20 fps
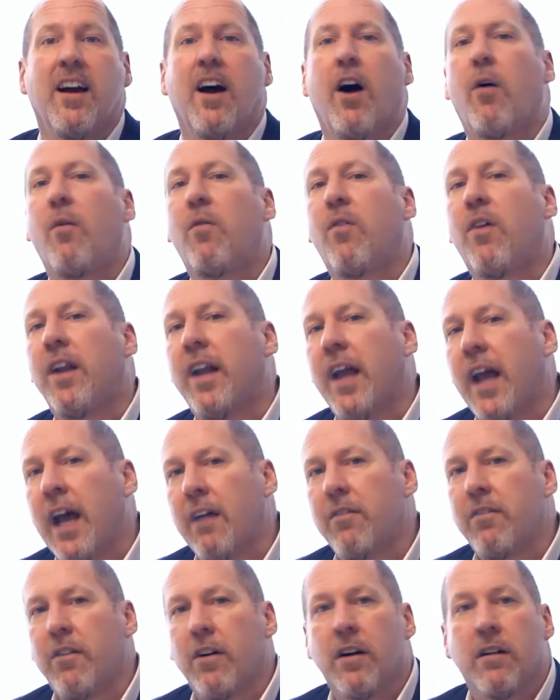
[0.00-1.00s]
of
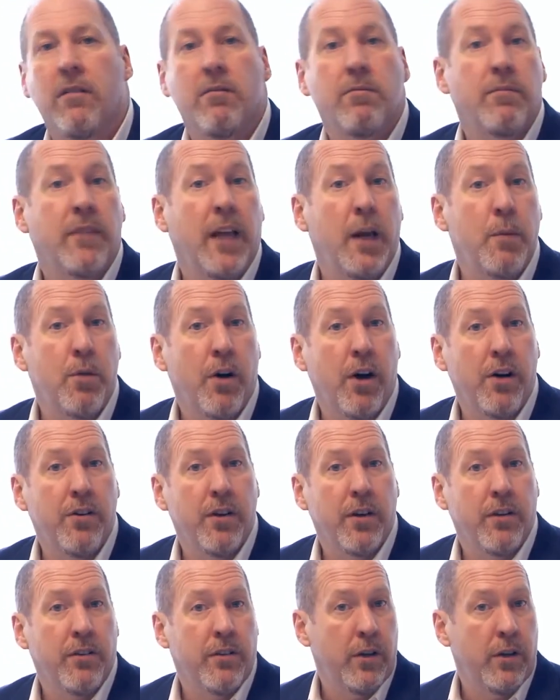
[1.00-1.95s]
whatever they purchase.